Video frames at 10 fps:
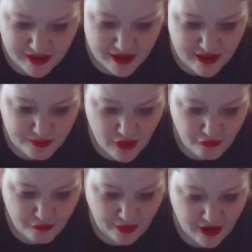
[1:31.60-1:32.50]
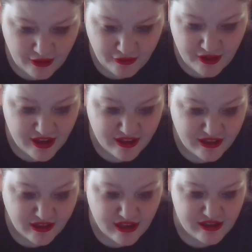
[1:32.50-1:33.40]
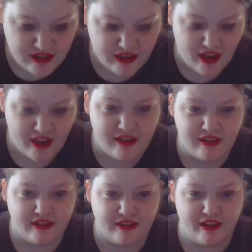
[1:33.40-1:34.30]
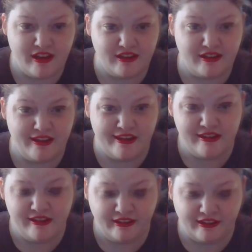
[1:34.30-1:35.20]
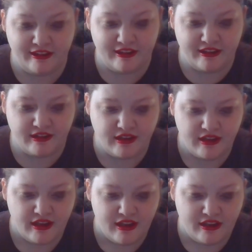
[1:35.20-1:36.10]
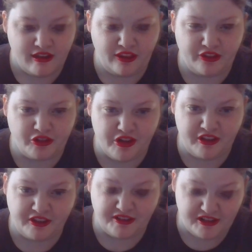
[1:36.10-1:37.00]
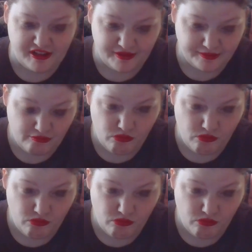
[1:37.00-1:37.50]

in Mobile in 1833.